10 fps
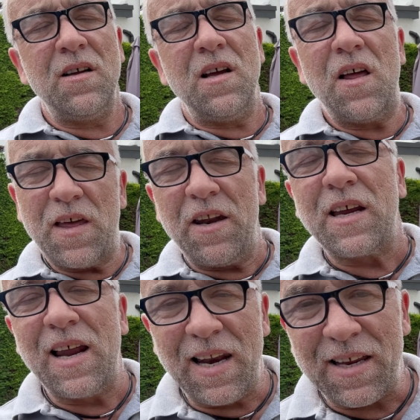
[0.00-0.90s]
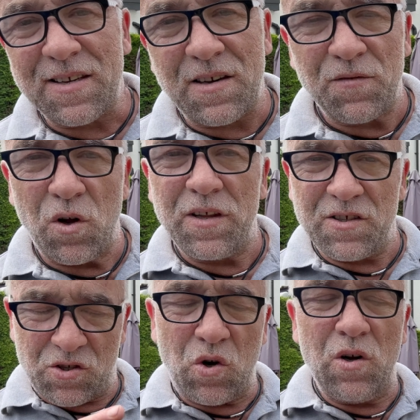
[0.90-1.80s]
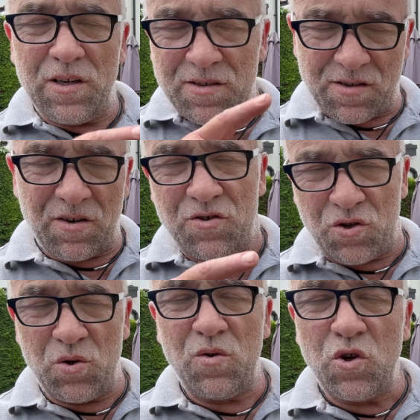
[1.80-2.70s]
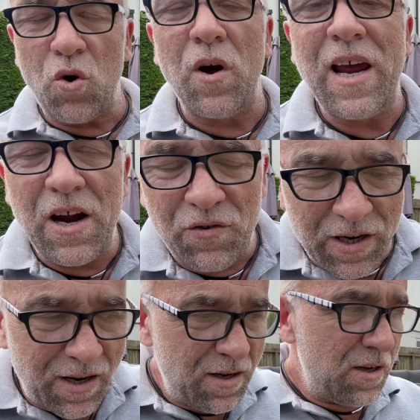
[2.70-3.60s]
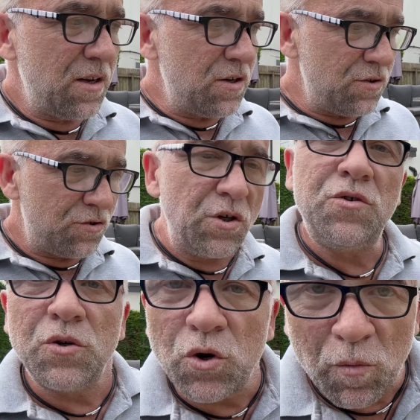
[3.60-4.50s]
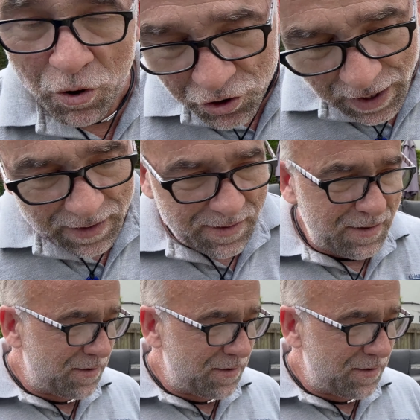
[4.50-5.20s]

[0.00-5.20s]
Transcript: and then you get a list of all the installers to your area to do your project